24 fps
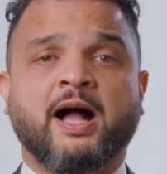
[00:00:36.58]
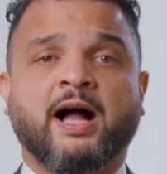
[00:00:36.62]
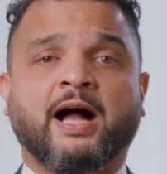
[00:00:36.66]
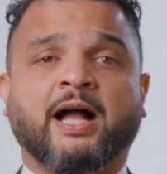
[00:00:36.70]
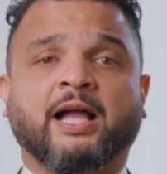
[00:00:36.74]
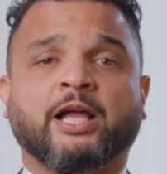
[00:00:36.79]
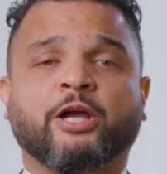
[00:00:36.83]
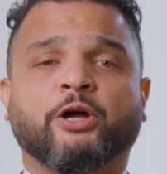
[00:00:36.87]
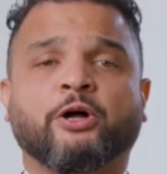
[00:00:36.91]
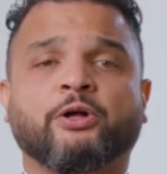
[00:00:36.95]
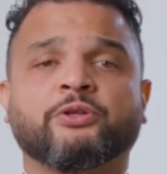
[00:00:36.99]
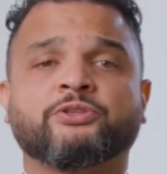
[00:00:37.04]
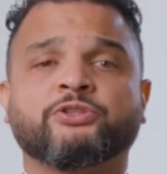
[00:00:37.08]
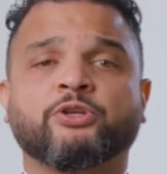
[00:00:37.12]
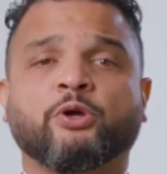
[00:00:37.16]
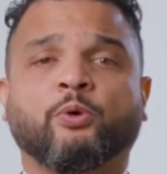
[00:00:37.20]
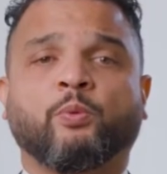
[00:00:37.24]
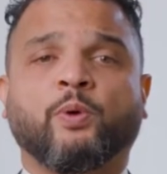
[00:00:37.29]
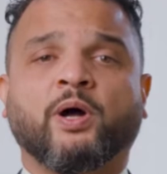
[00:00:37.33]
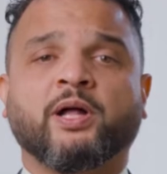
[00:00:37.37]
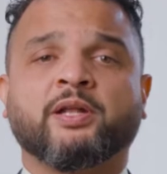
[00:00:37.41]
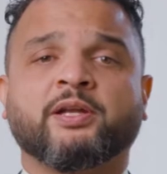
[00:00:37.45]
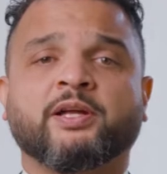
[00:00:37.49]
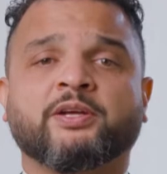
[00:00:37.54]
I also
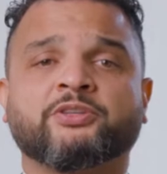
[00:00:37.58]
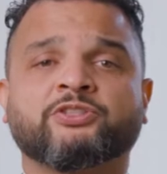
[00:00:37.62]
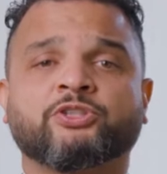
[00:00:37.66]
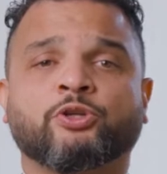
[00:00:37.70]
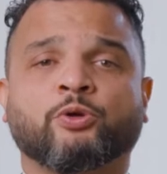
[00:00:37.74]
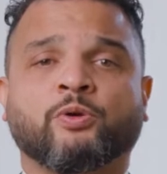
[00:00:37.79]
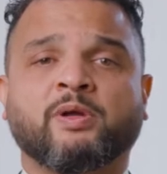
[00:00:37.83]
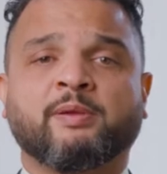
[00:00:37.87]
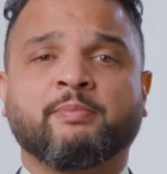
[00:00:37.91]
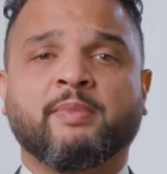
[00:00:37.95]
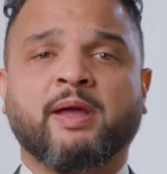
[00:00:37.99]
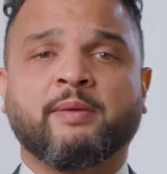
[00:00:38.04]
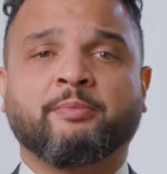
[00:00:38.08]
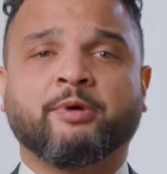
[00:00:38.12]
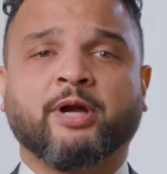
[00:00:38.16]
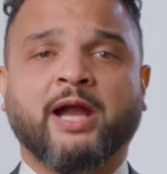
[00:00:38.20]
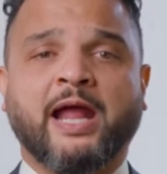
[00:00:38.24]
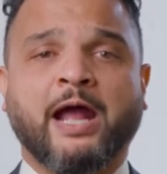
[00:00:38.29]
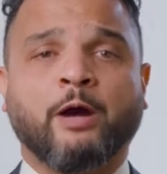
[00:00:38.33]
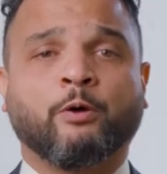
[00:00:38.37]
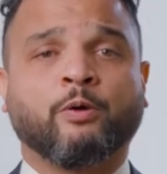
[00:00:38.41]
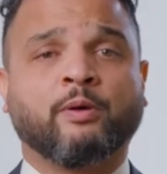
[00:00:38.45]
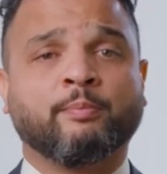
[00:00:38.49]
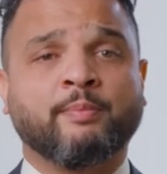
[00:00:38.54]
want us to remember
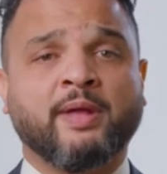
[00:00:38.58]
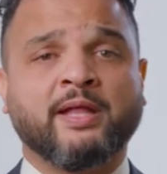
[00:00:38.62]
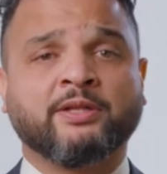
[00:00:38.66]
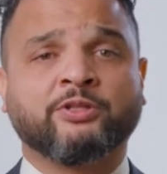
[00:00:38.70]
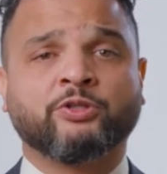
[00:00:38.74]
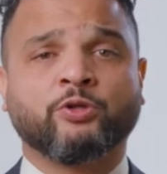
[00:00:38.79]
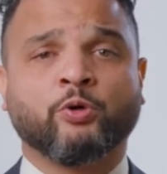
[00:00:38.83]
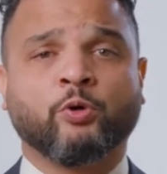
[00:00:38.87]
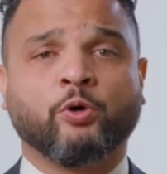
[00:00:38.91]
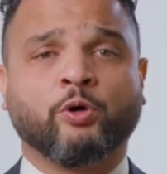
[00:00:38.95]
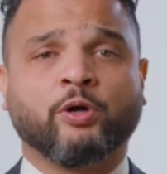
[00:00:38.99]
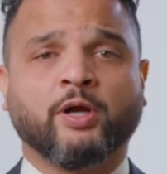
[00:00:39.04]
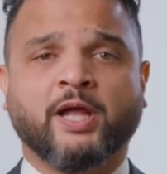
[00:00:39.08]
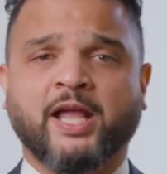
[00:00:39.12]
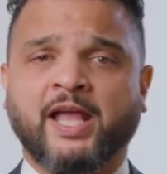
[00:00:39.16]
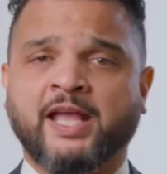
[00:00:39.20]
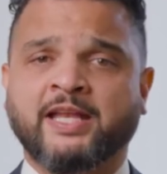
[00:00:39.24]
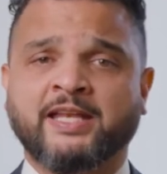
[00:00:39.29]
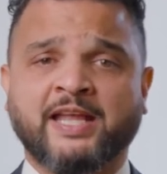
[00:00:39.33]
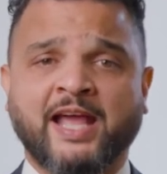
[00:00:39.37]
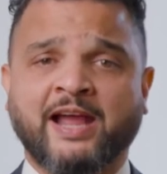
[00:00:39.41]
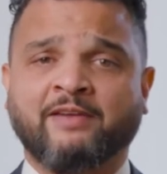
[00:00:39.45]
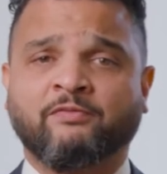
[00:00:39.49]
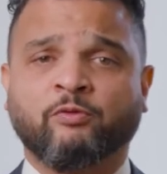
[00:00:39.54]
our mentor
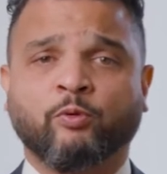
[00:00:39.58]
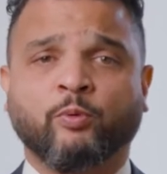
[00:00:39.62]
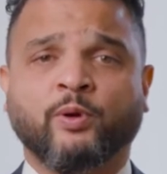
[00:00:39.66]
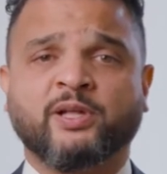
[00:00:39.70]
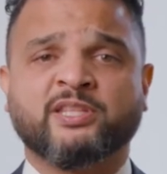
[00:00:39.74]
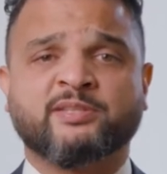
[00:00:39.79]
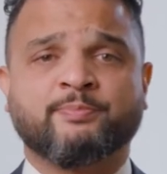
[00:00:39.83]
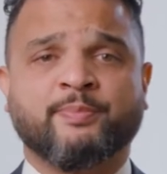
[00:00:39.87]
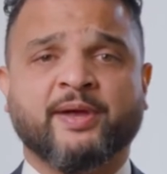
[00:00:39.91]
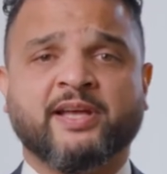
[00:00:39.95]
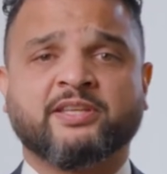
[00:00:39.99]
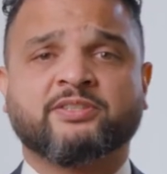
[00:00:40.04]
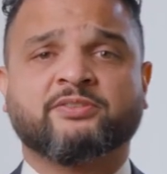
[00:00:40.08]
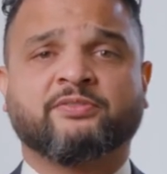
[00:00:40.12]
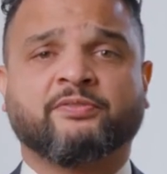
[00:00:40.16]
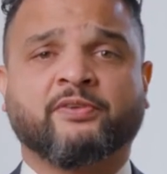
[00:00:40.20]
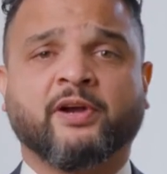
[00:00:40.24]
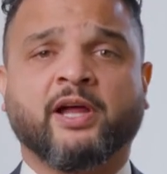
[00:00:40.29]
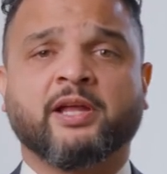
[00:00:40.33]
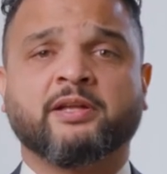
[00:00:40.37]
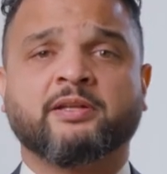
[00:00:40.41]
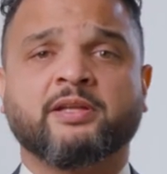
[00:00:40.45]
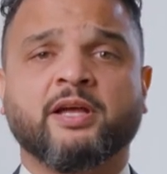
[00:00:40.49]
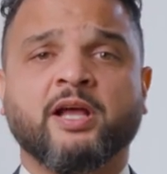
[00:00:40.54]
and everyone's best
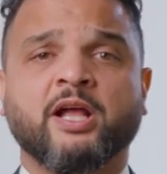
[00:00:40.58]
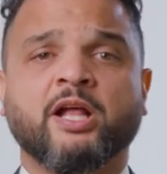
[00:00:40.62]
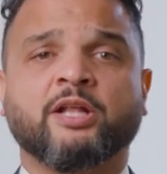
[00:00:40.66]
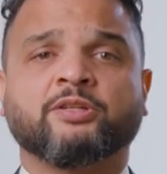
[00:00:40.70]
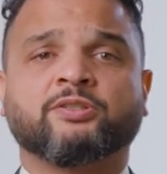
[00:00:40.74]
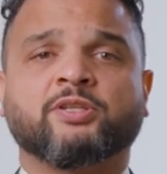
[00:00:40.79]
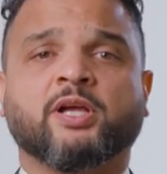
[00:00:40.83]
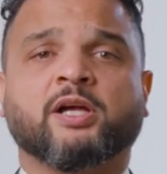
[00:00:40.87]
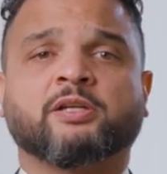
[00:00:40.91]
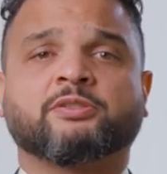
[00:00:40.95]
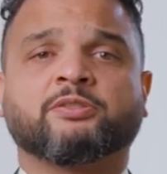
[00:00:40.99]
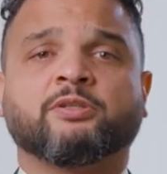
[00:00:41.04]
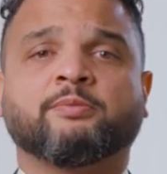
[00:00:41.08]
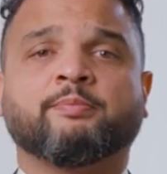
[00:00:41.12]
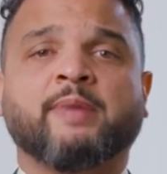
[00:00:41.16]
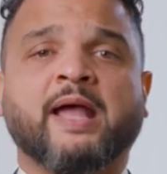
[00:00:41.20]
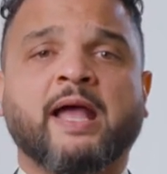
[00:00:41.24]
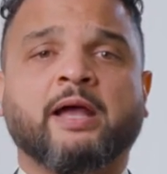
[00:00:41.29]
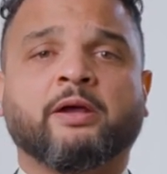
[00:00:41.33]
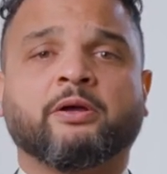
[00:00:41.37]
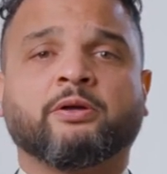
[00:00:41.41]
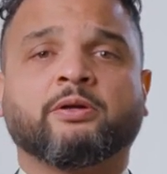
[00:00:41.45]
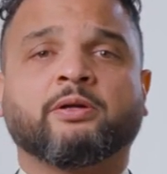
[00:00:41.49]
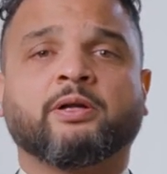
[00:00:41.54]
friend, Dr.
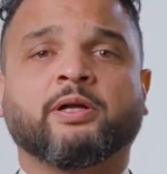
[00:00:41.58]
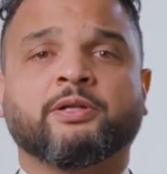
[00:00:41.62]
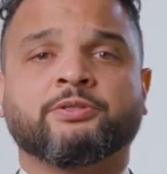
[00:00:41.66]
Maher